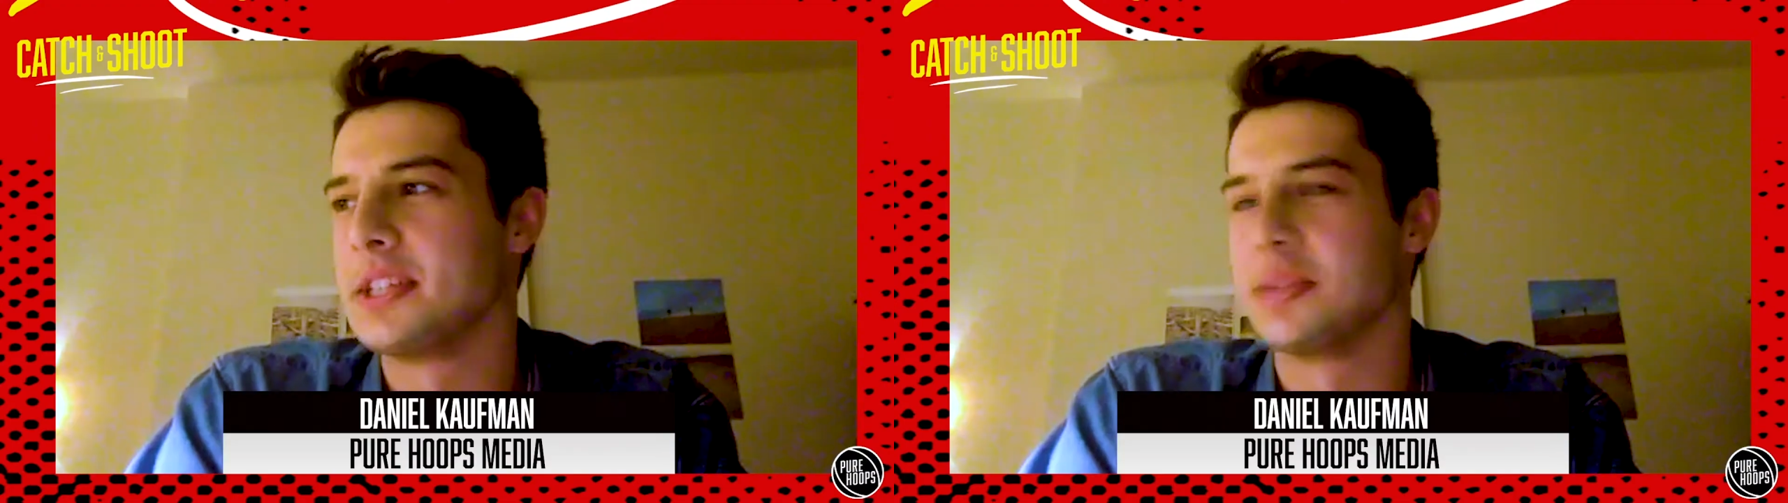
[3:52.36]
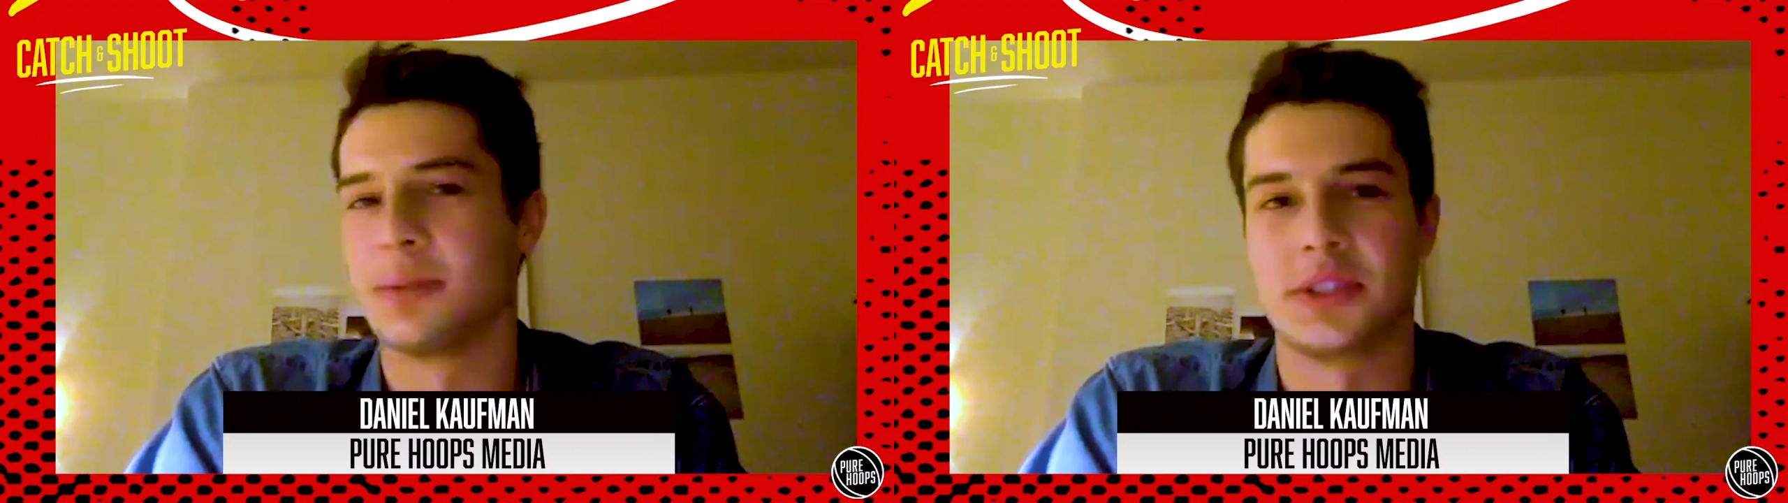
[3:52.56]
the
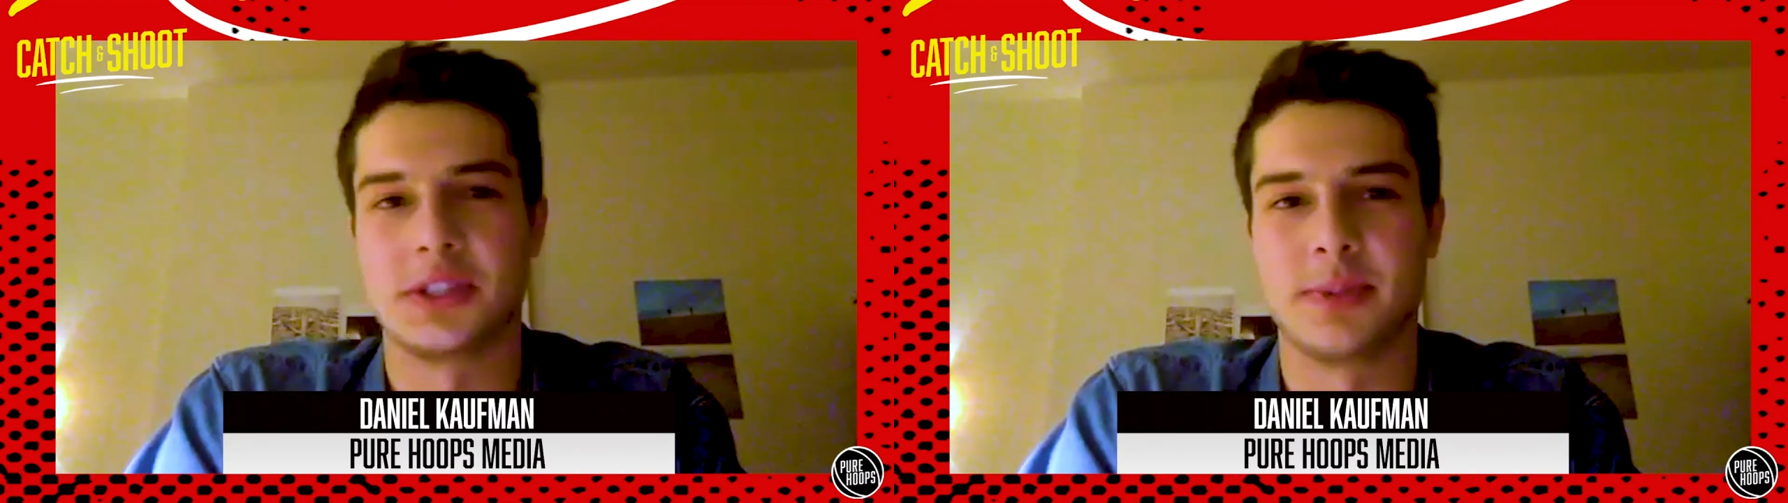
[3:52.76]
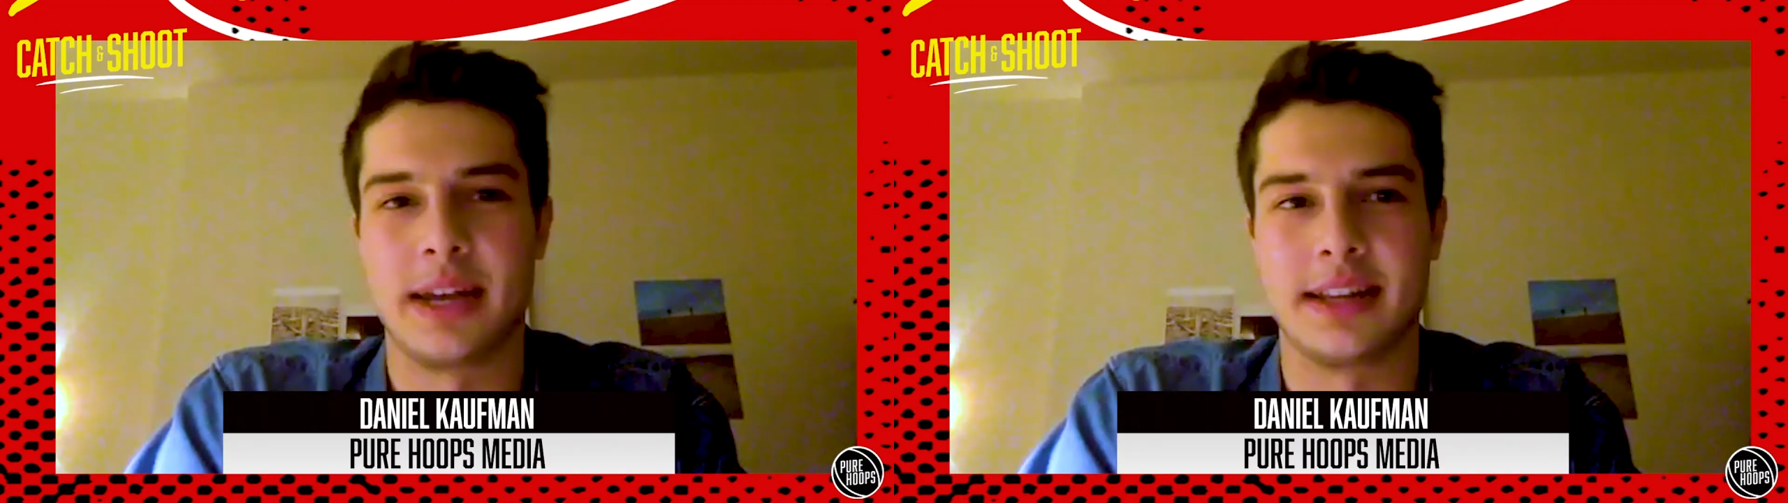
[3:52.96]
season was
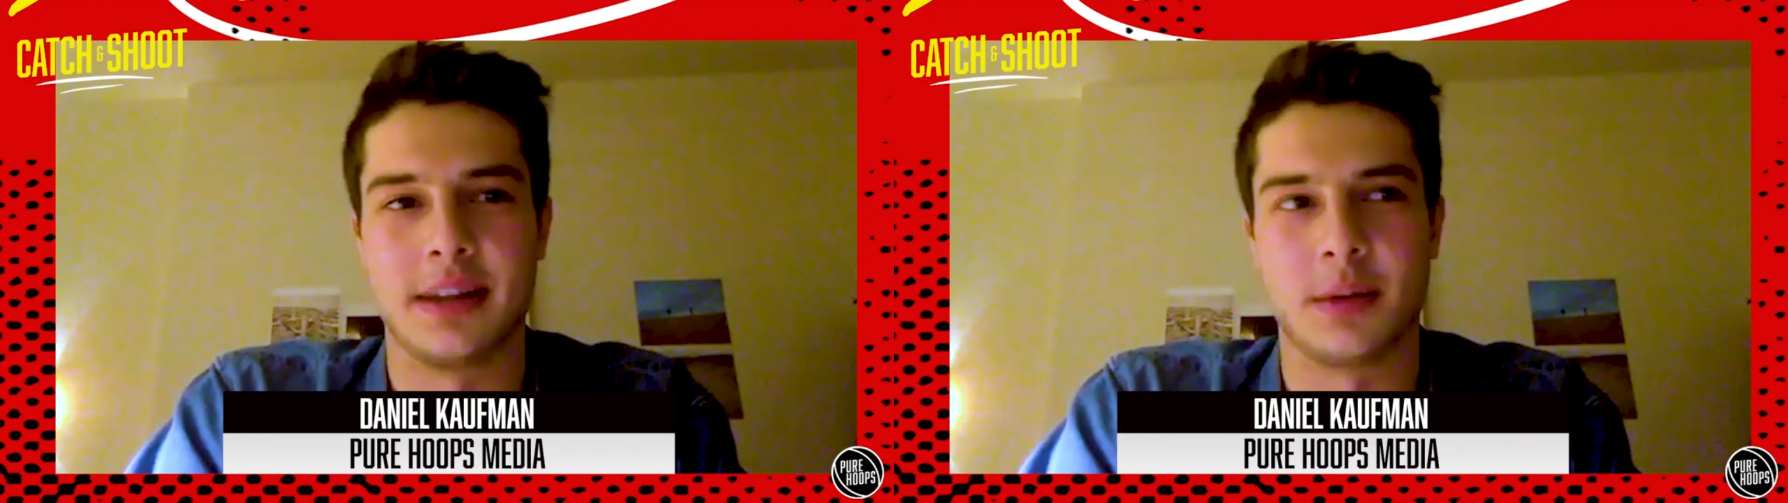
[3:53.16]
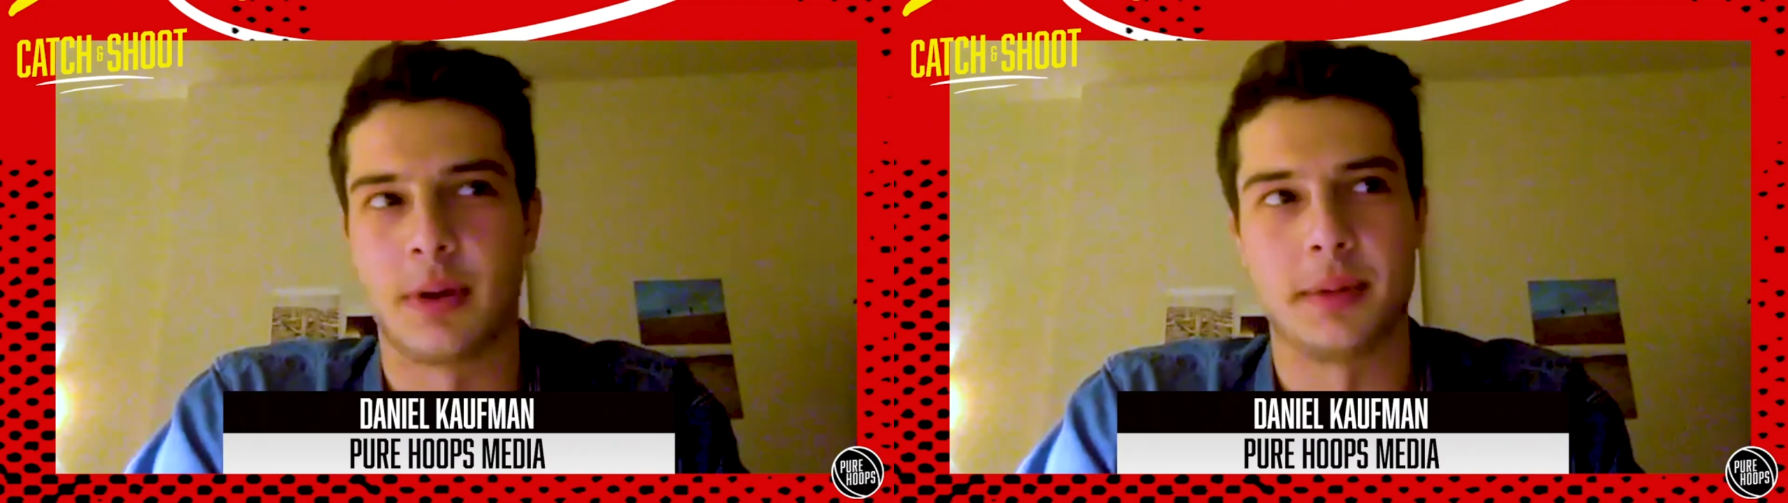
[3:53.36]
suspended.
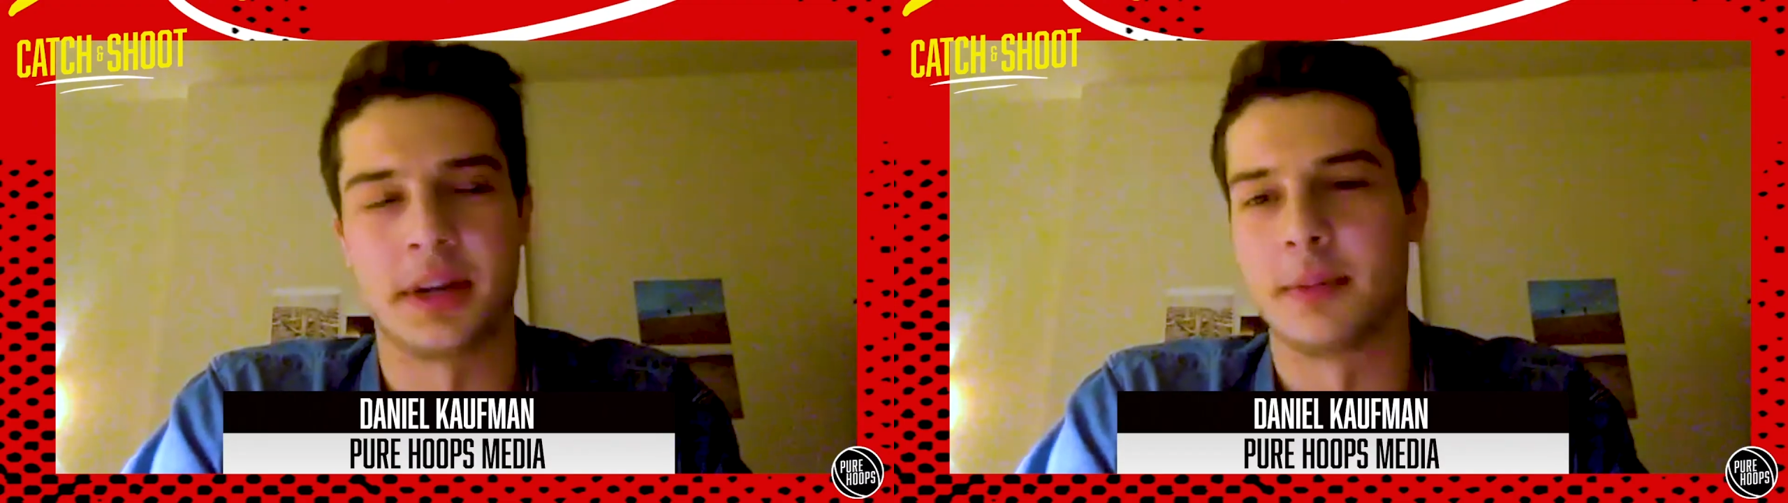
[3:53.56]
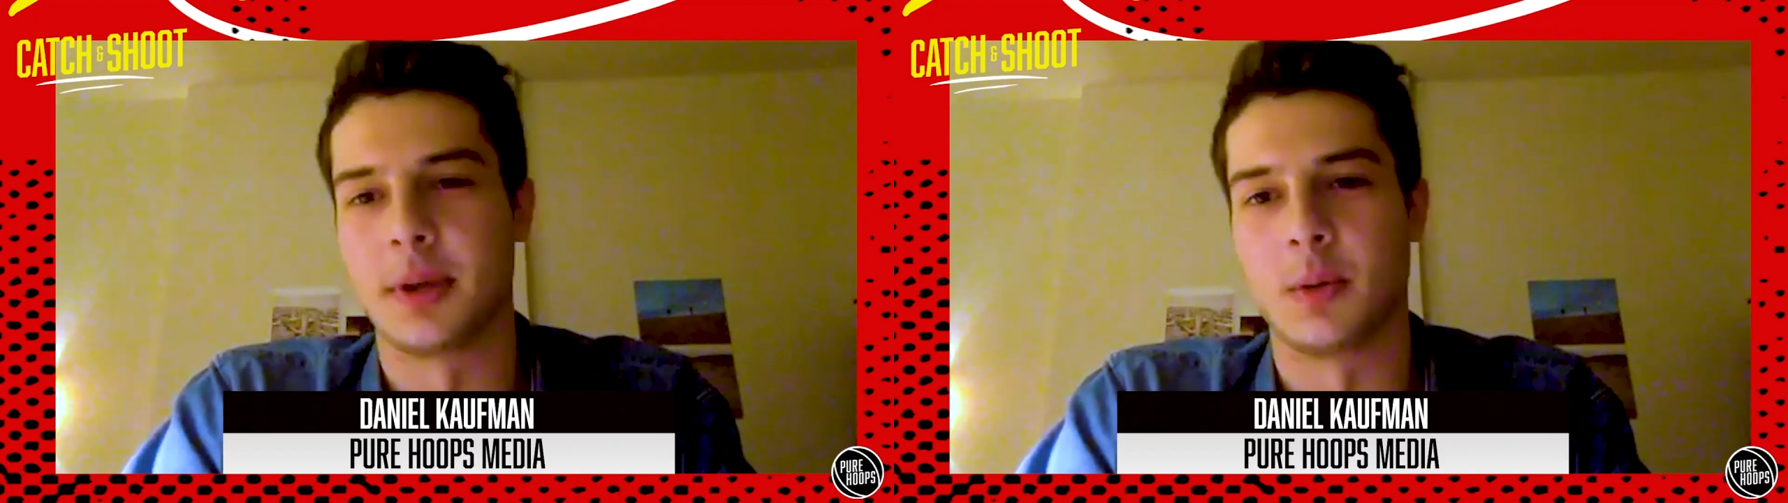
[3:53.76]
They were probably
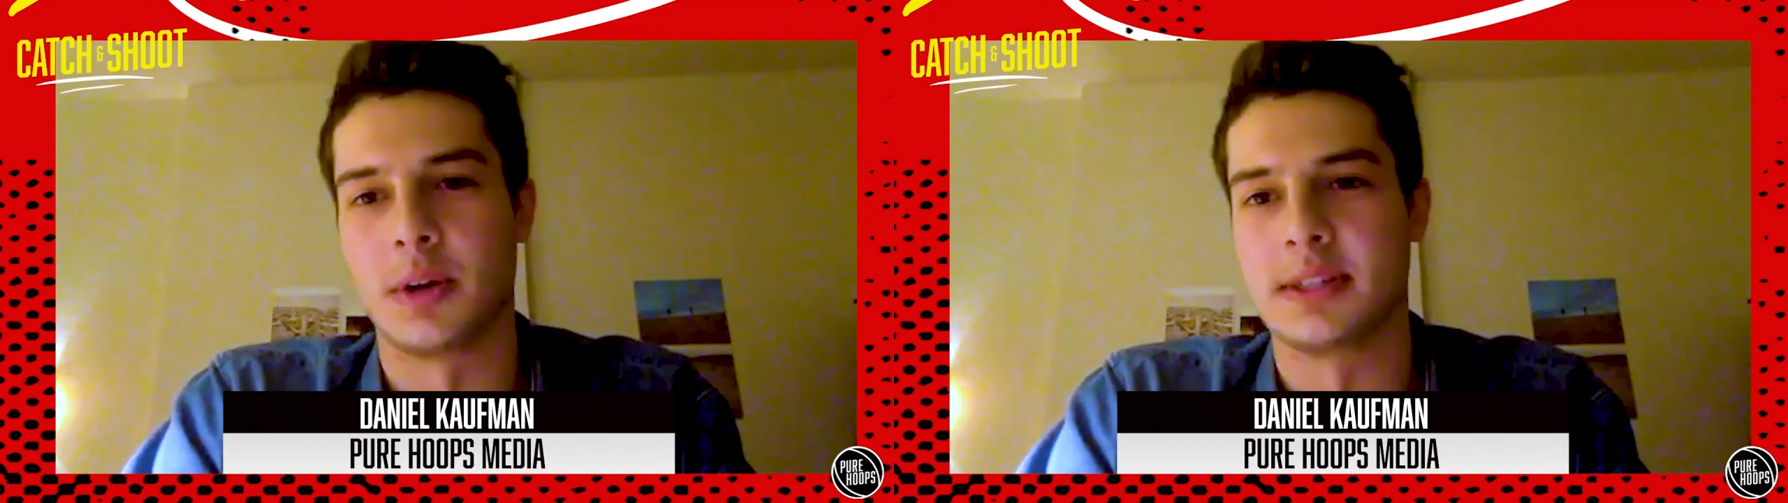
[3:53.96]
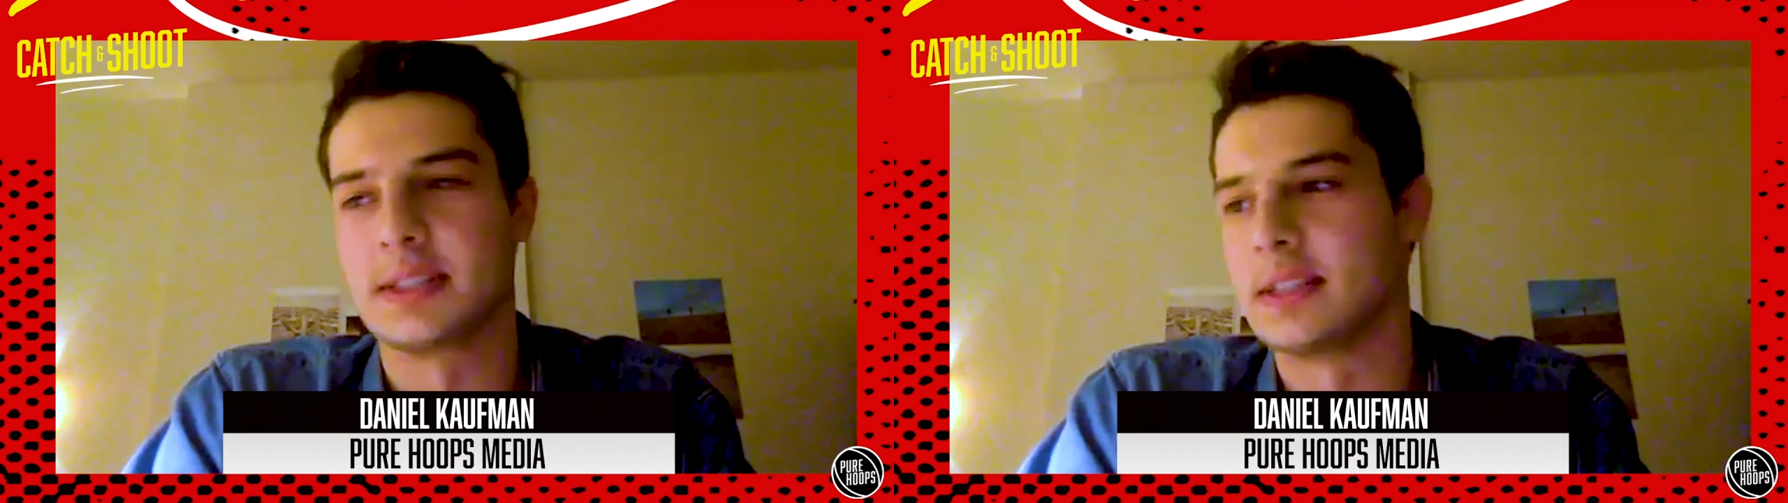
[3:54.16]
going to be a
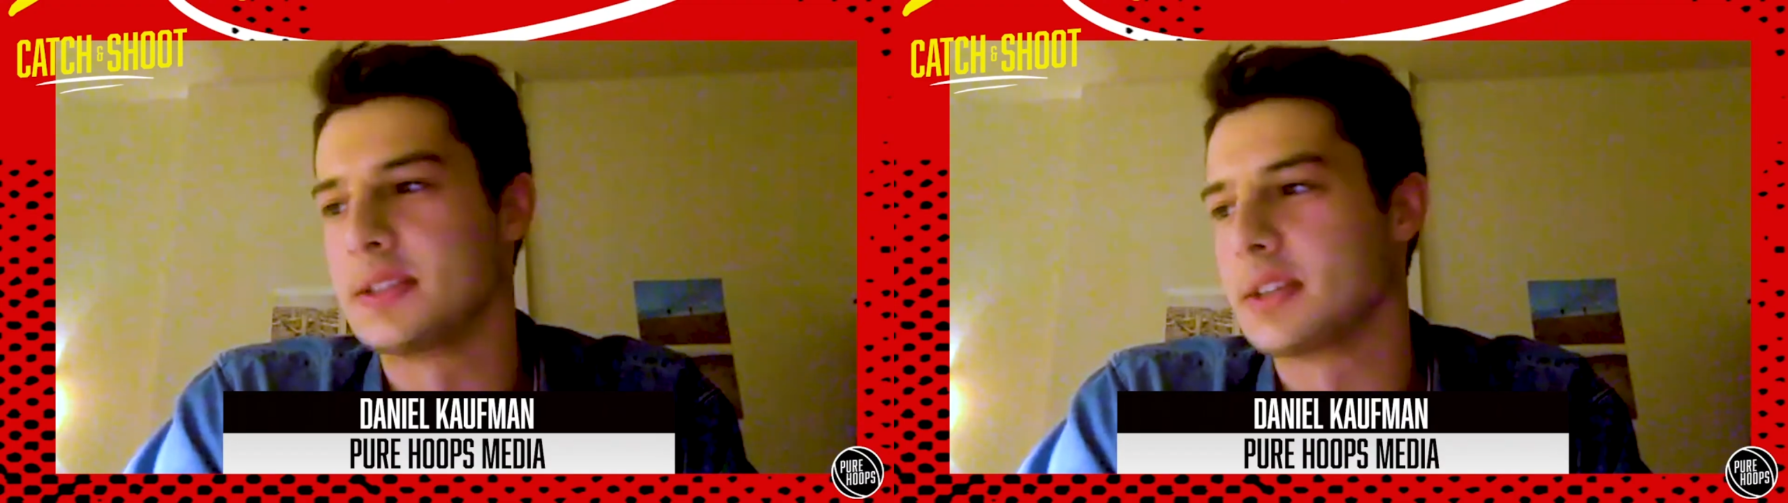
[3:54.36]
1 seed.